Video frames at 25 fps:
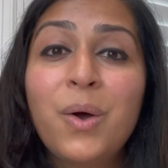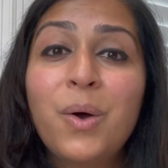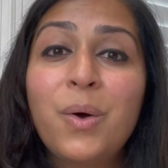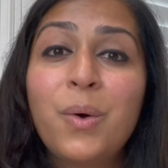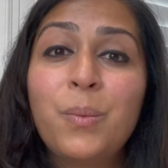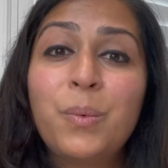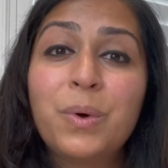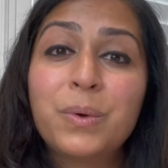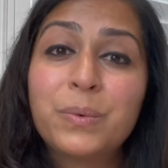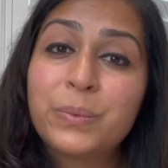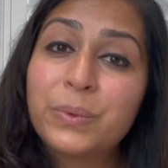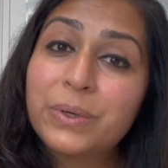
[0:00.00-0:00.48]

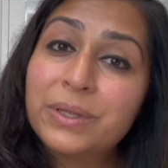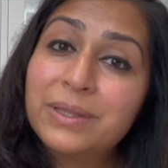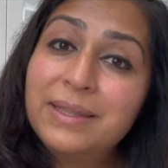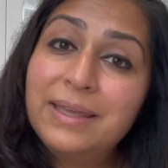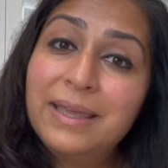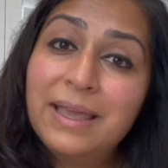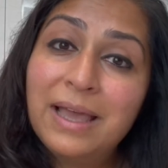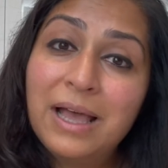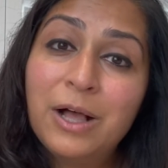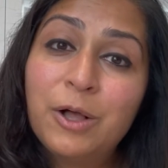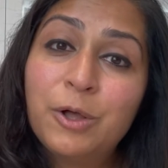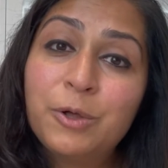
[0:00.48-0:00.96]
What really
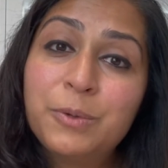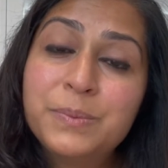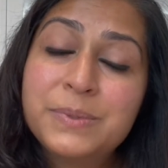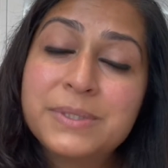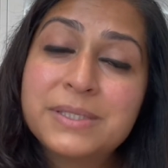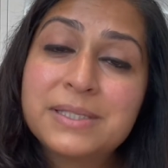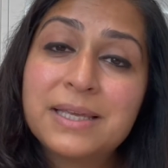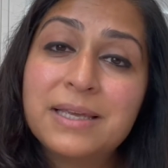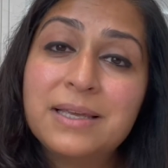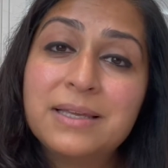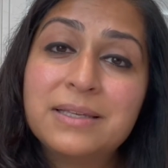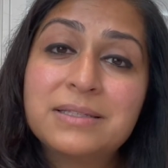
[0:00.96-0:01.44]

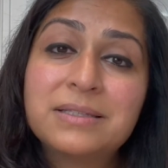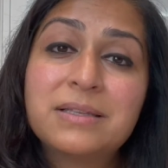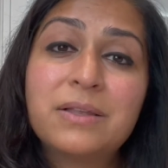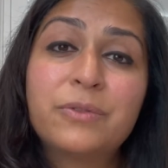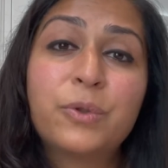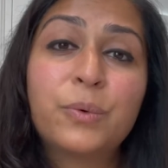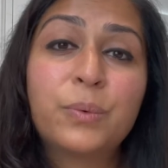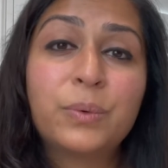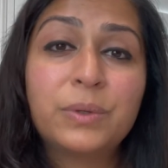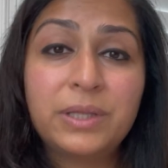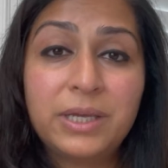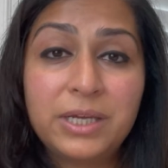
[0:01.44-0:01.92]
helps is
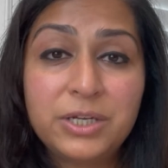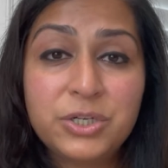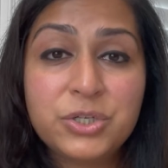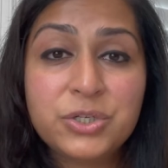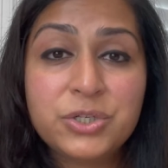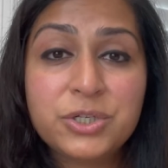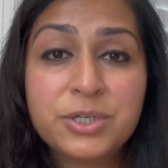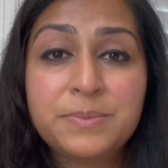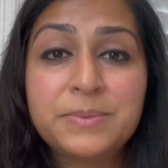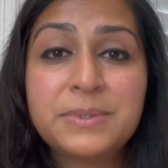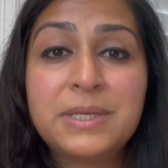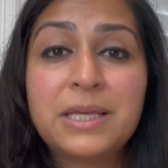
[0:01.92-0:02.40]
the
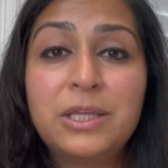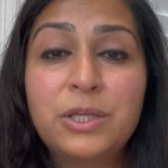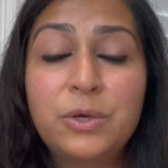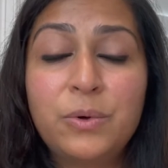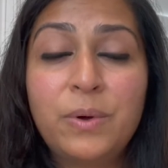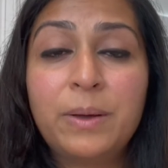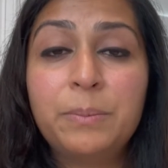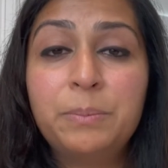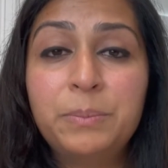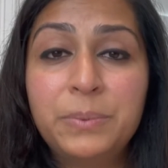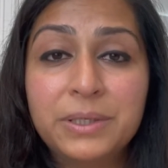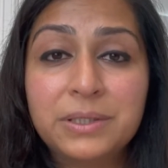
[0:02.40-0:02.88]
relationships that you
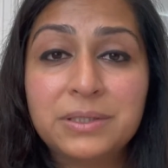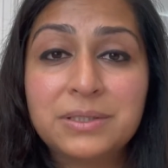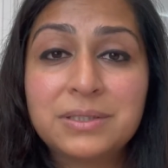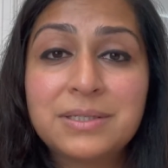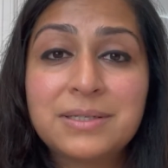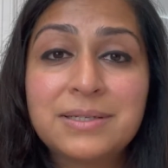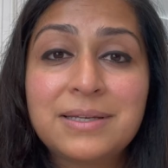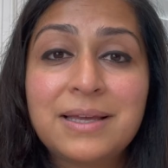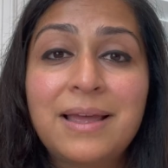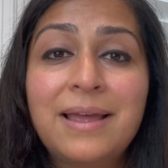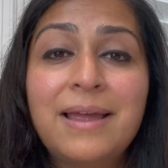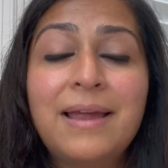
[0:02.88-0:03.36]
have
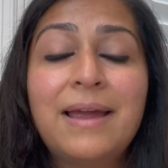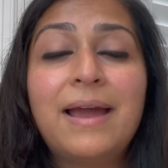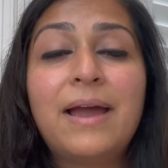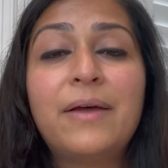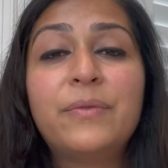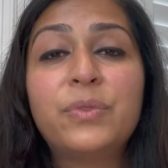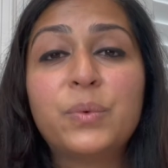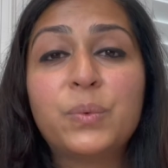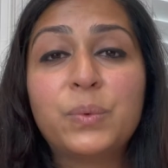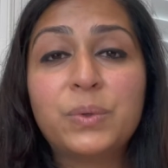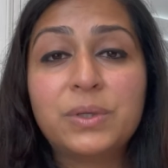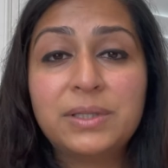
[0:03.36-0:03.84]
built
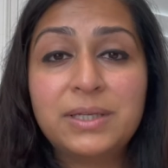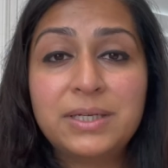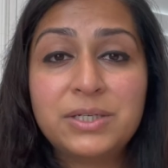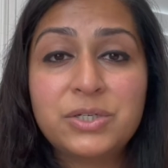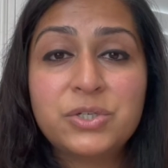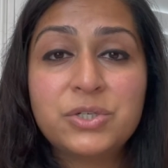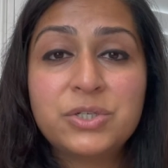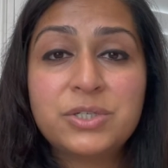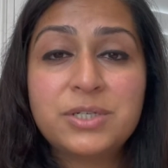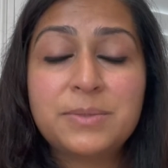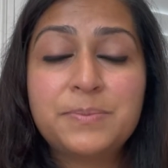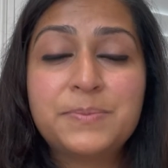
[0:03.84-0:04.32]
and the
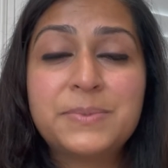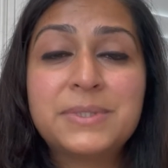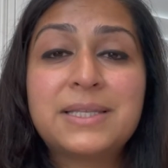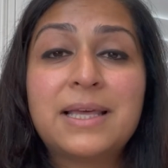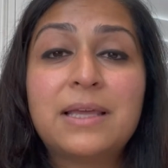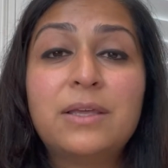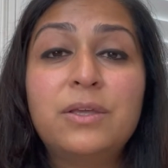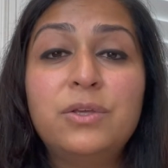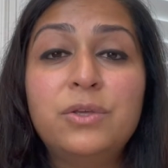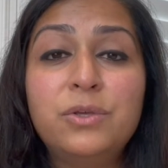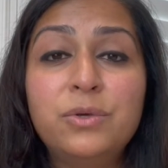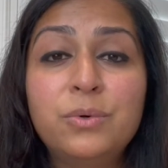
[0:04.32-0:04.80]
relationships
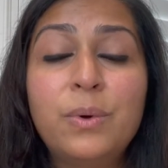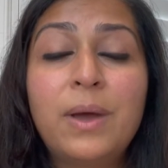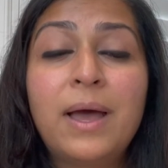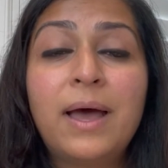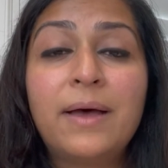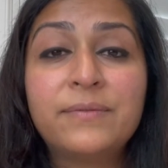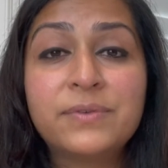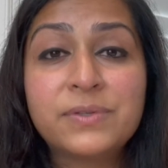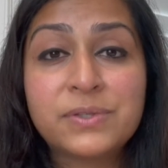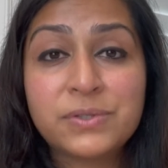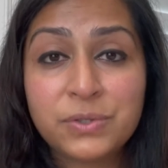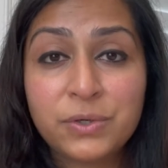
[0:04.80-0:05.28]
that you
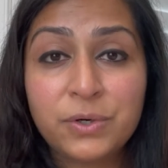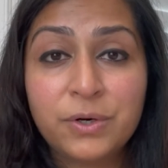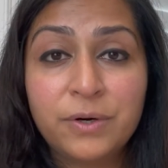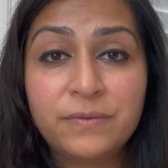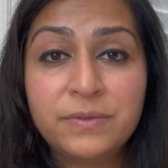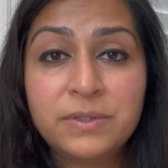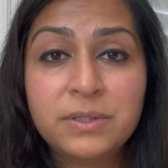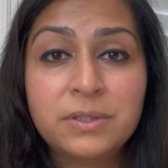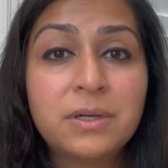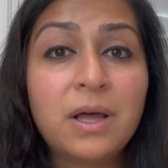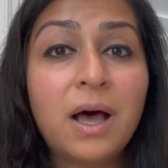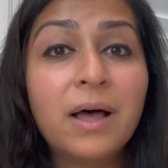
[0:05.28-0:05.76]
have
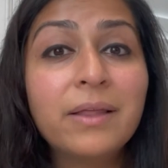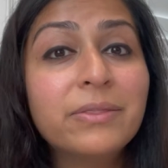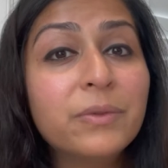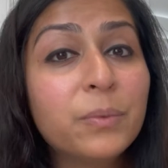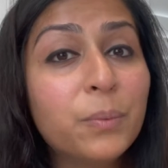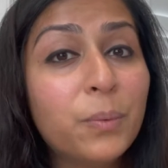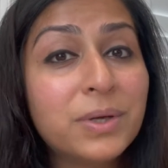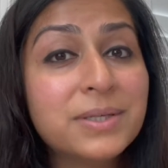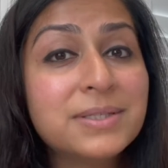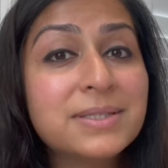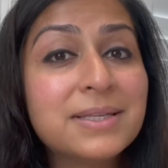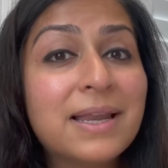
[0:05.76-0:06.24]
served, not the
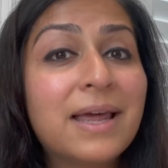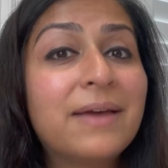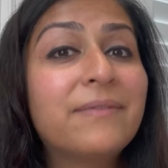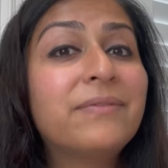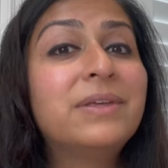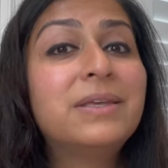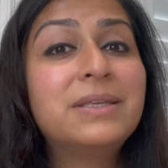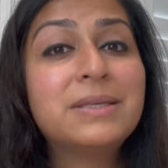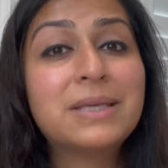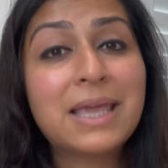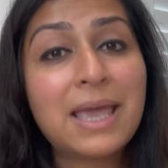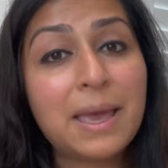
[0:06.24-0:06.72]
ones that
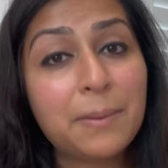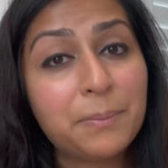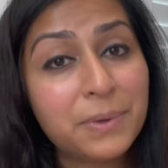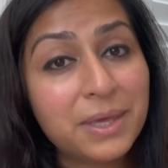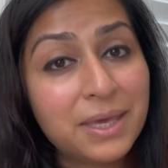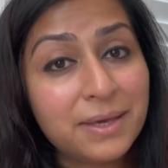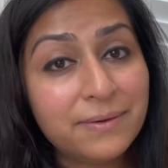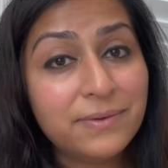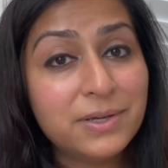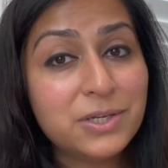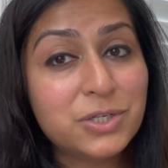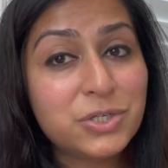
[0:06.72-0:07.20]
have kept
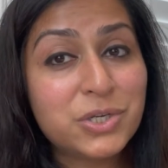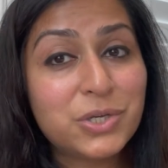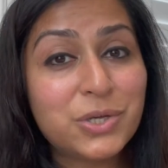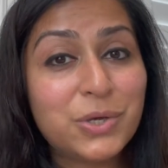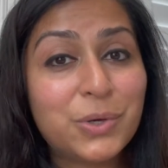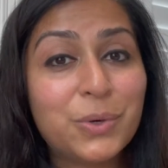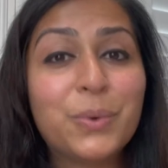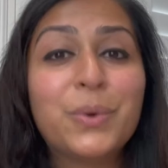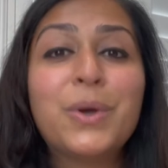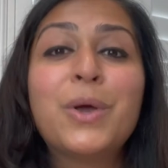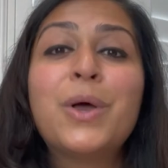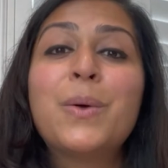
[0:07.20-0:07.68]
giving to
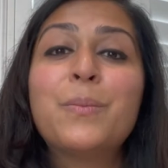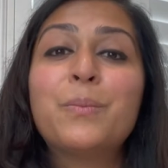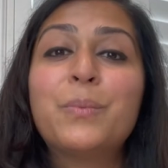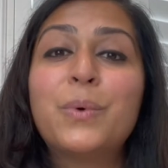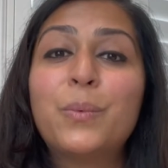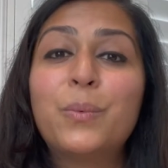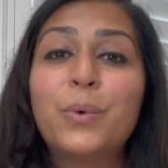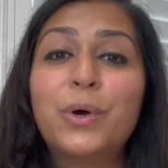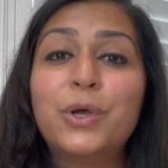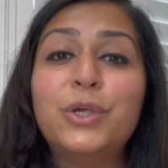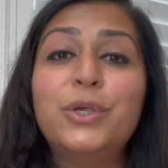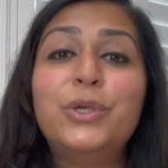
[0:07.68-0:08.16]
you, but
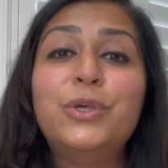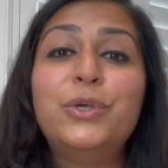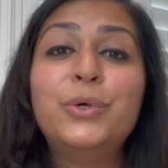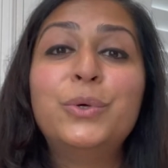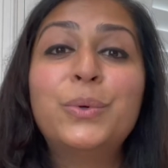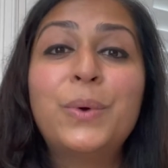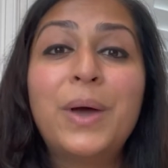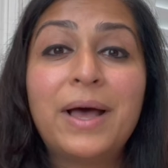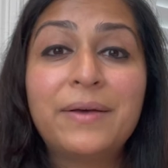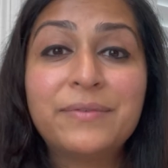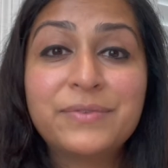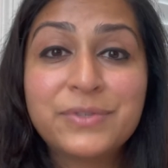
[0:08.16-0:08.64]
what
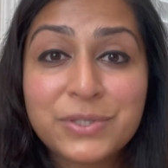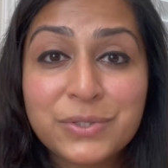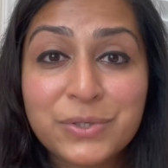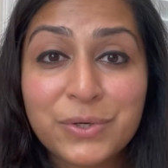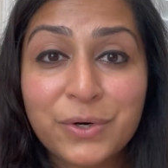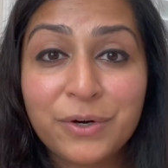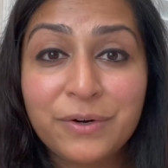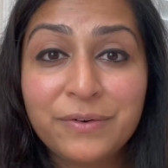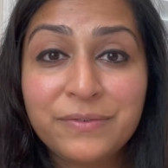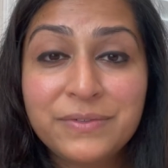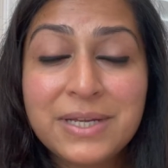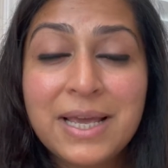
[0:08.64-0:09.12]
you have
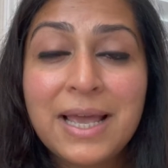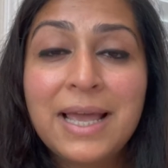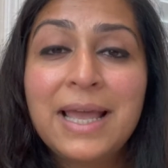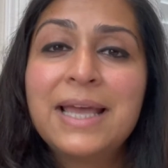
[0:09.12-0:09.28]
served.